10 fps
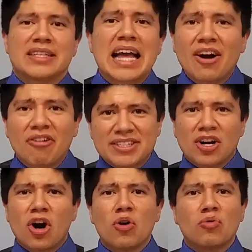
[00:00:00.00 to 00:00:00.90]
Now,
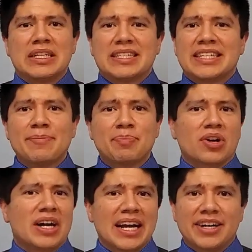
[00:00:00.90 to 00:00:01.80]
as always, keep
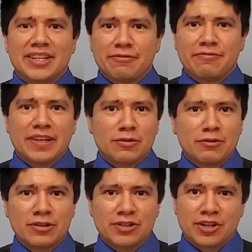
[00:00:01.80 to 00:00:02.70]
your eye on the
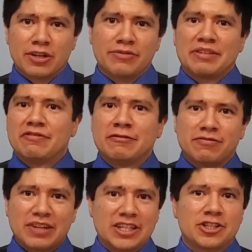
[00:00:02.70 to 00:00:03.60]
Federal Reserve and
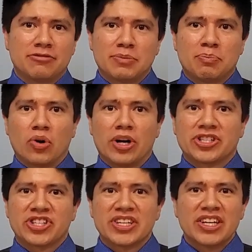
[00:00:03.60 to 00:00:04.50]
inflation
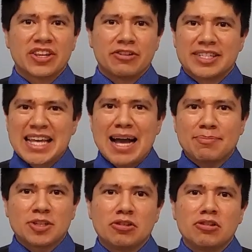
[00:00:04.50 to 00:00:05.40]
reports. There is
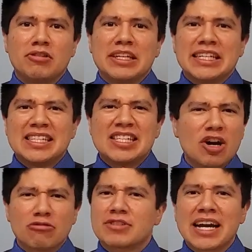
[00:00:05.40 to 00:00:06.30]
absolutely
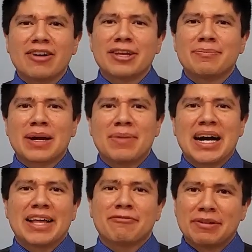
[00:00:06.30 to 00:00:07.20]
no doubt in my
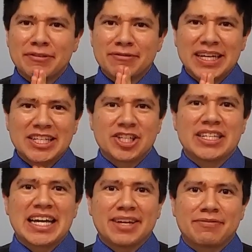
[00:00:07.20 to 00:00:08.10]
mind when
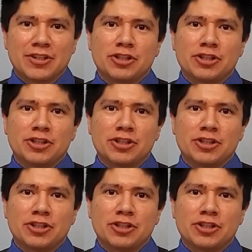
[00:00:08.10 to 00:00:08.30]
inflation data for